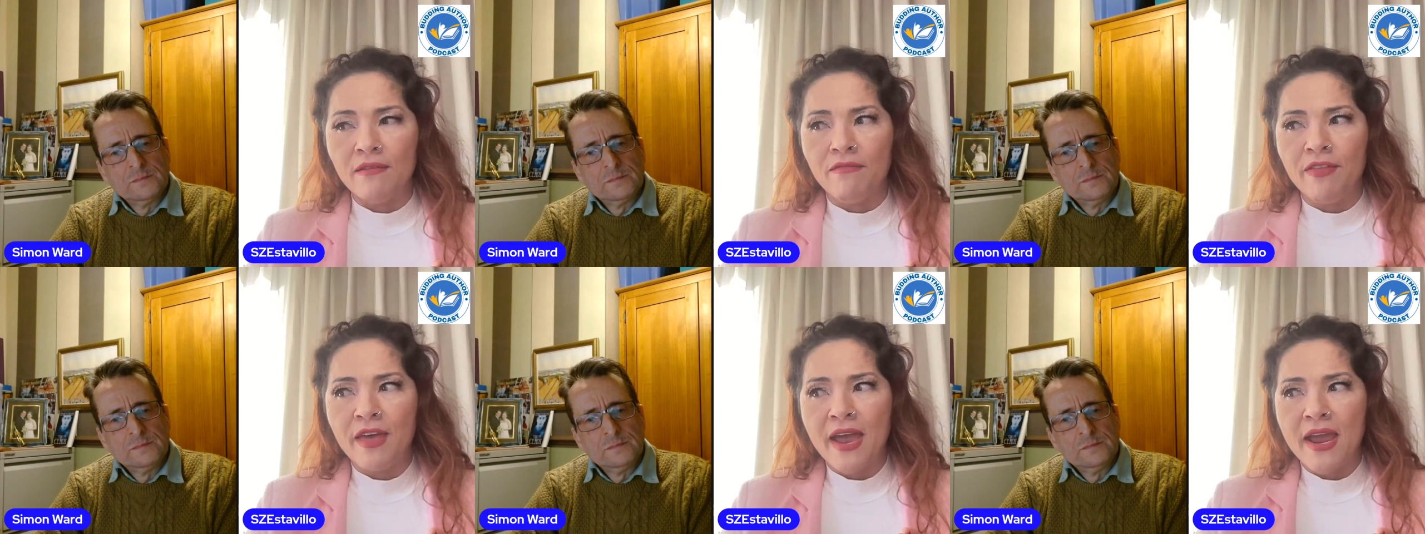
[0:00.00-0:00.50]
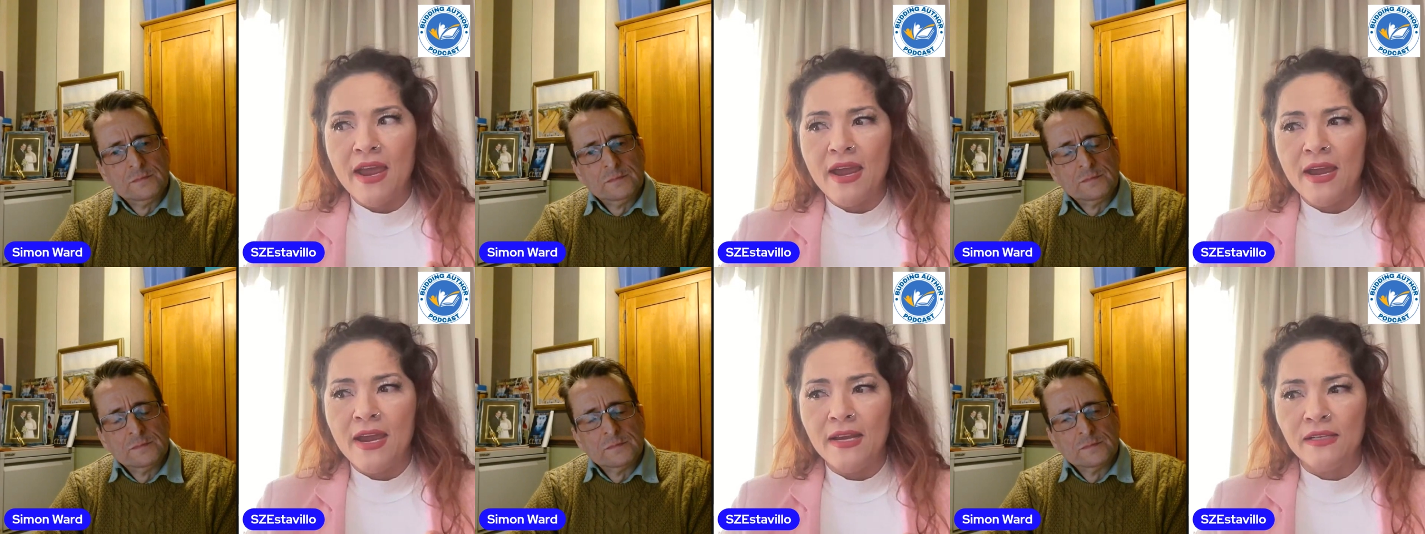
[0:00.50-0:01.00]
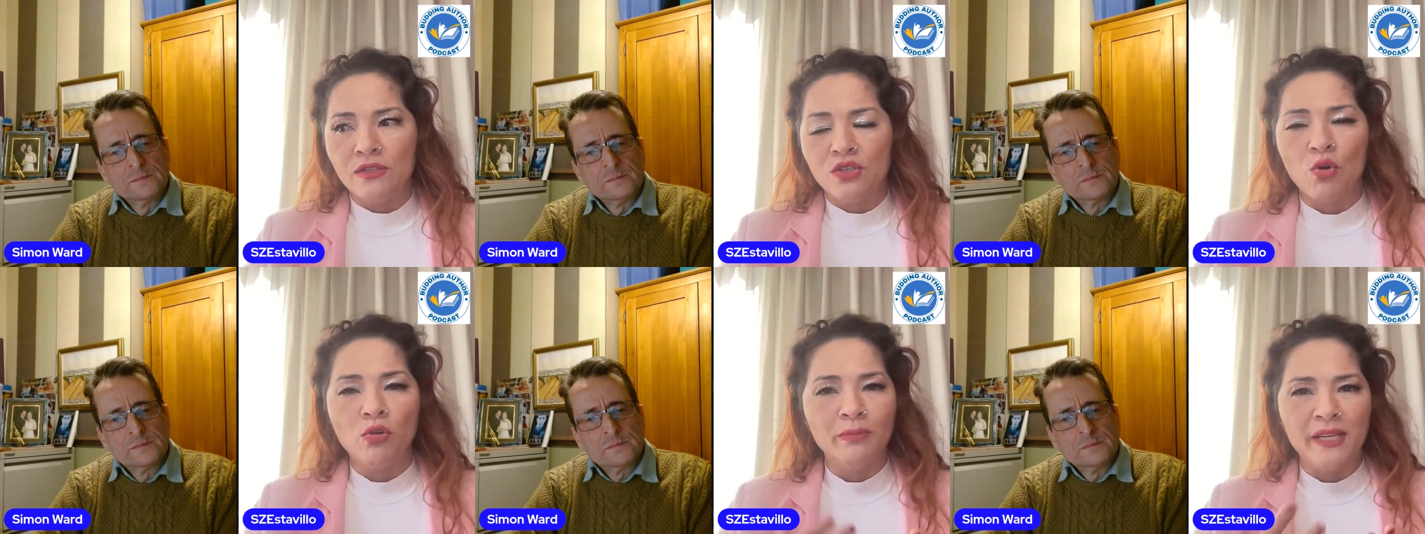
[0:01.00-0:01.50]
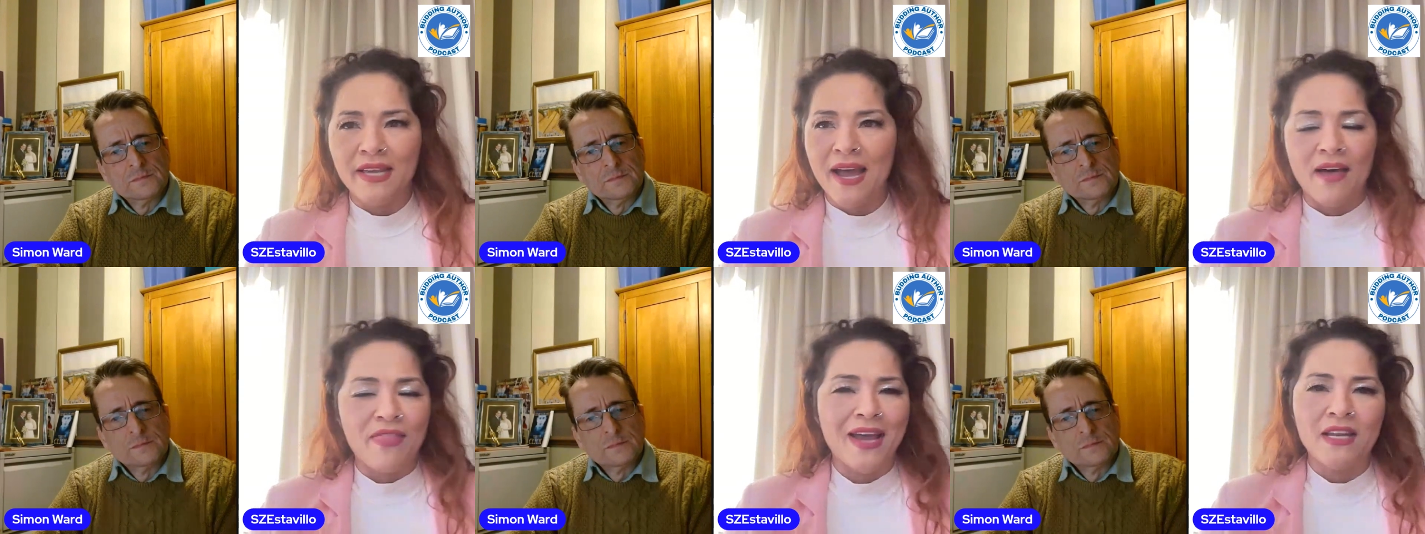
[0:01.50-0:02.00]
Speaker 1: they told me,
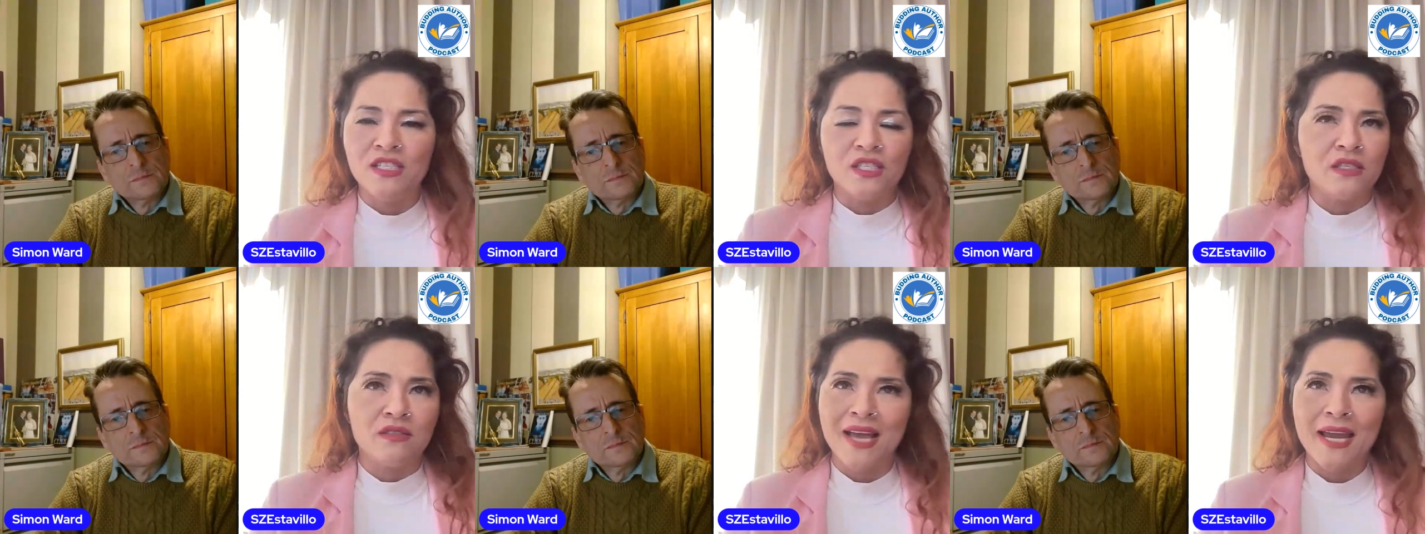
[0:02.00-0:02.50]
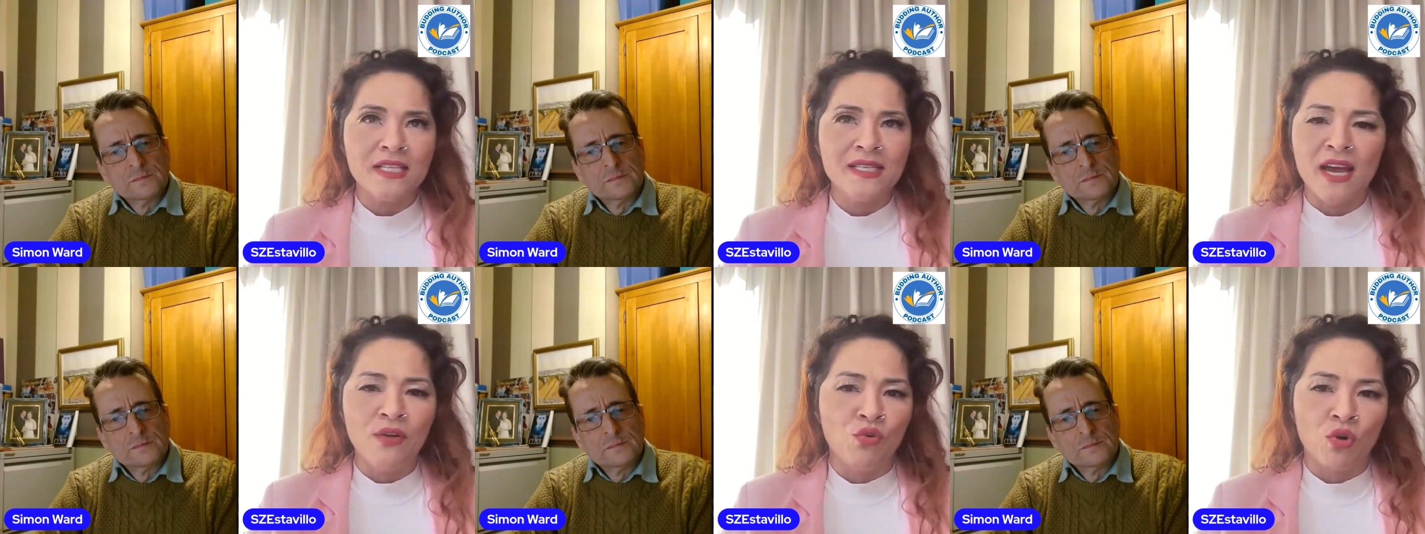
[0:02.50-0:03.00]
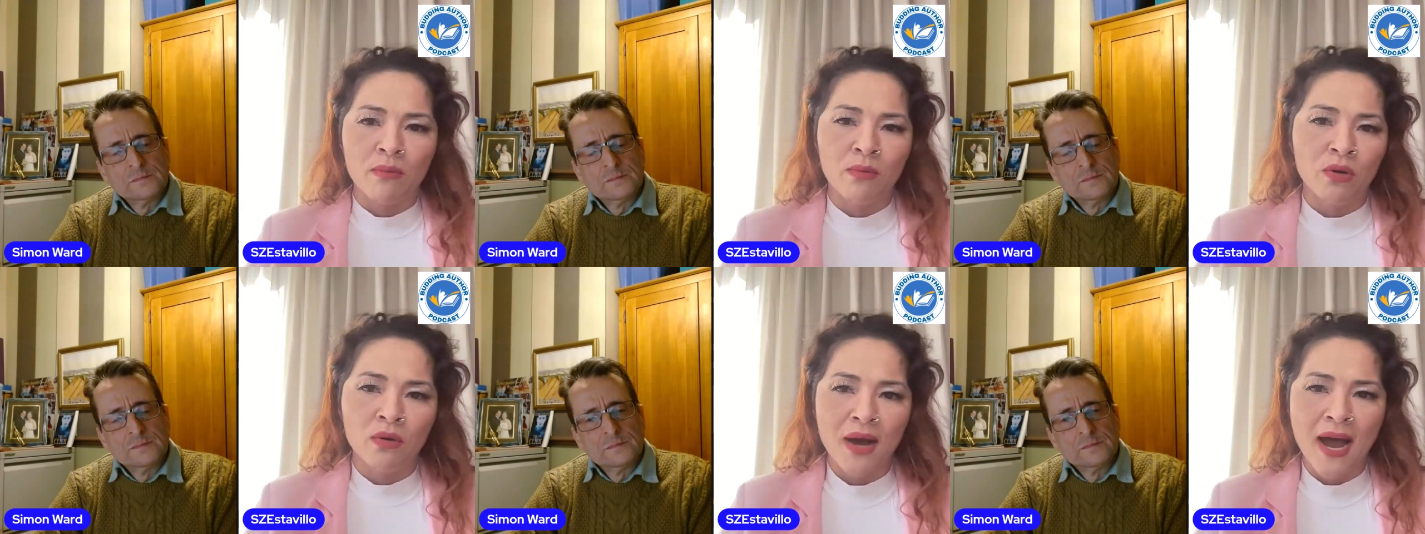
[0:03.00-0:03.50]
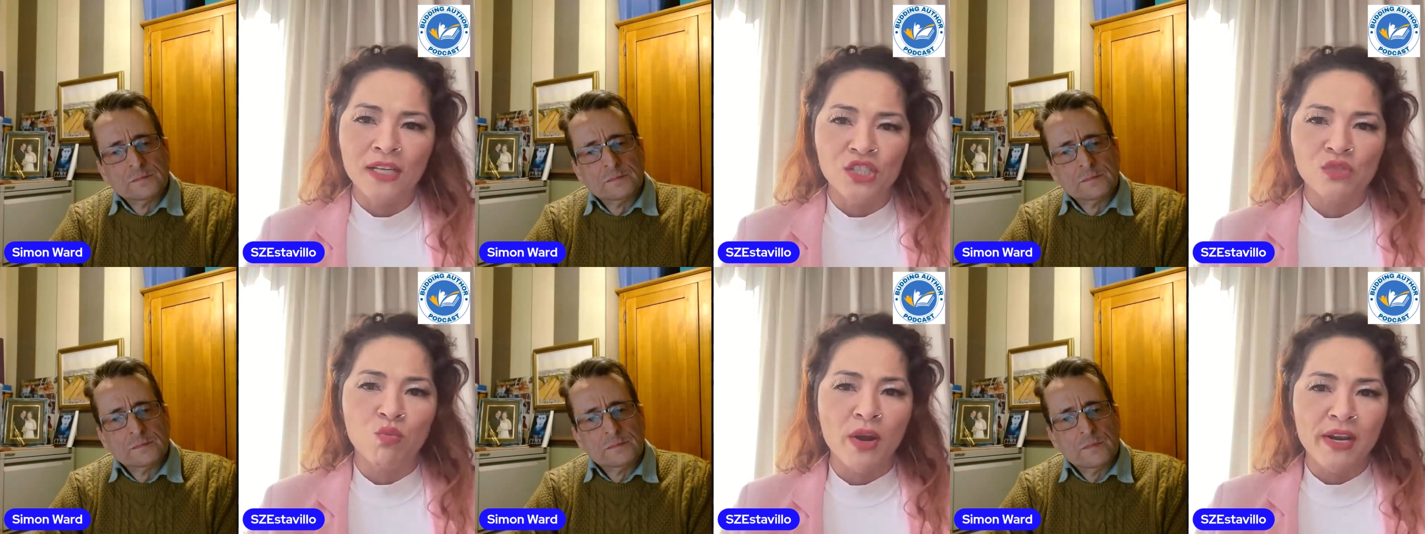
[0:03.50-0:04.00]
yeah, that is that is not normal. I
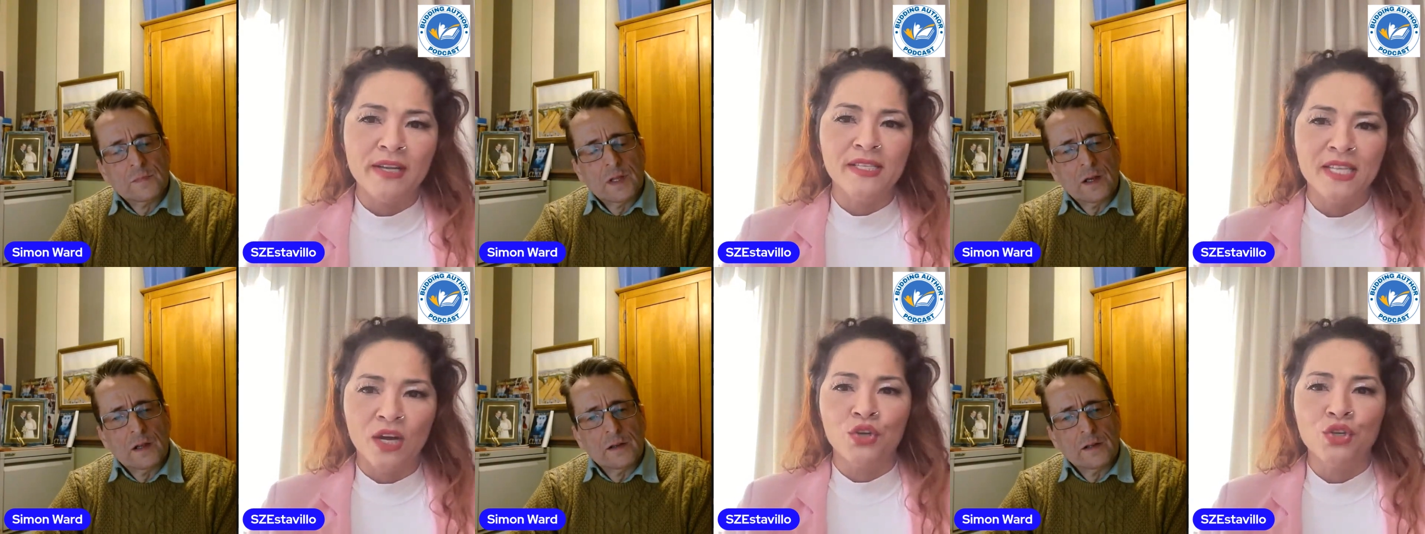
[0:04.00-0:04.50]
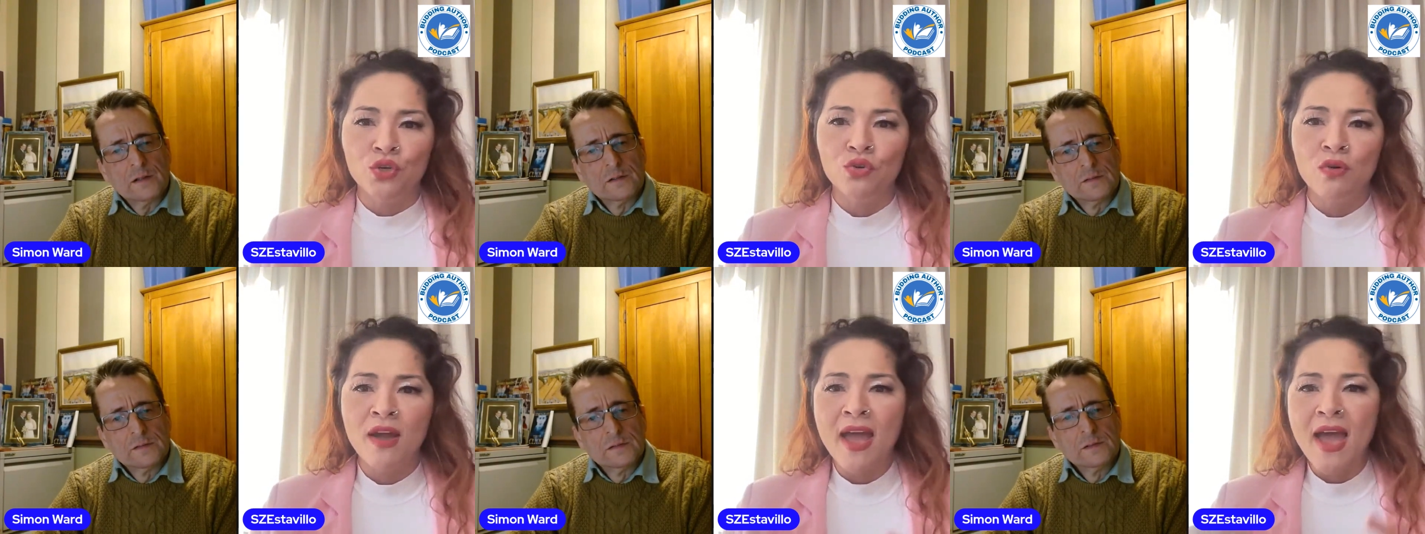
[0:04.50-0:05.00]
just wanted to tell you